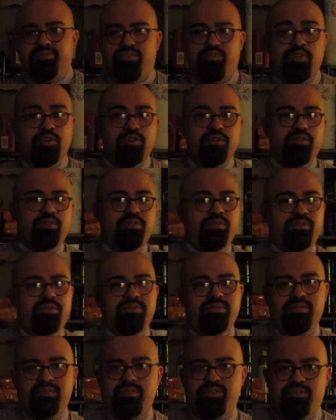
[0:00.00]

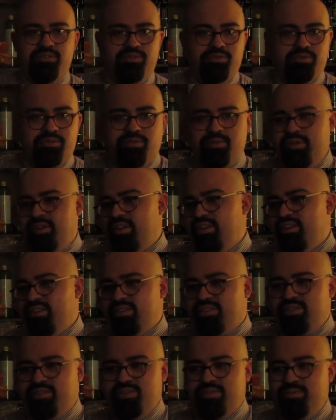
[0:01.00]
food,
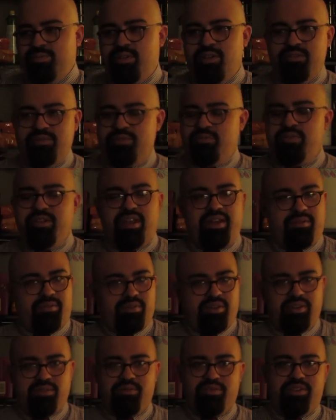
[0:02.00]
grease, whatever
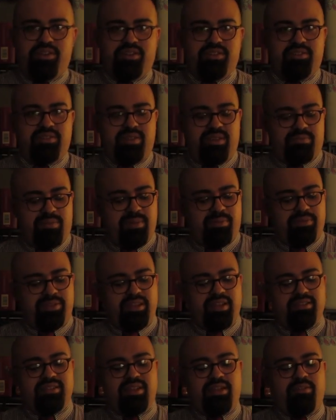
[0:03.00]
other things,
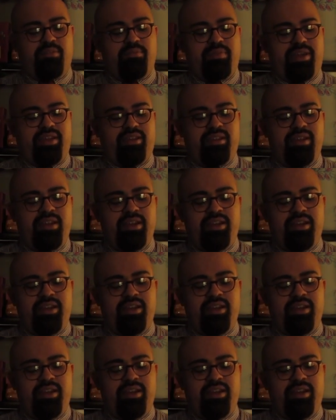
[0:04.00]
things that will make